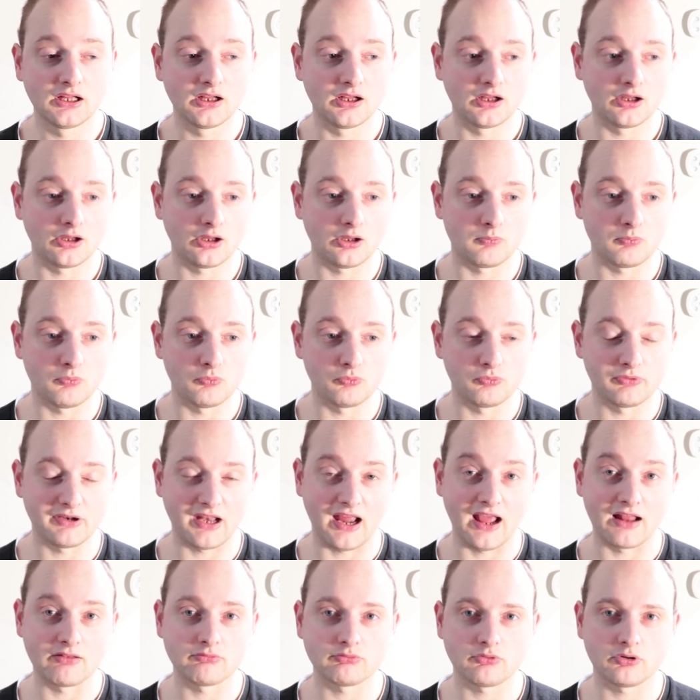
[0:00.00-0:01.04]

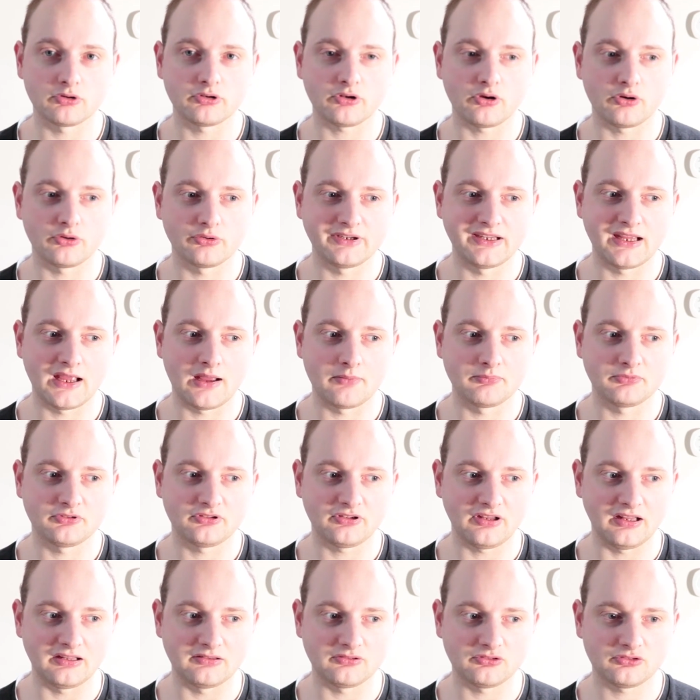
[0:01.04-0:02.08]
With Android
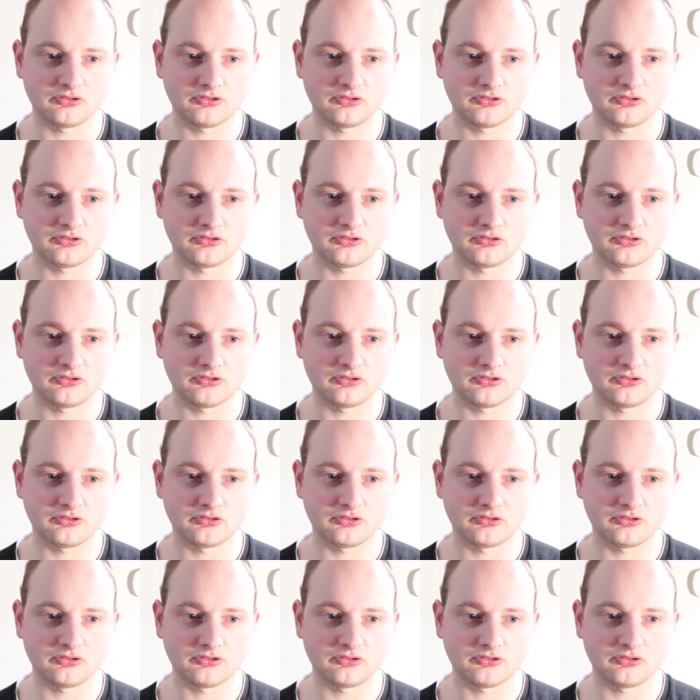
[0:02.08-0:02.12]
OEMs,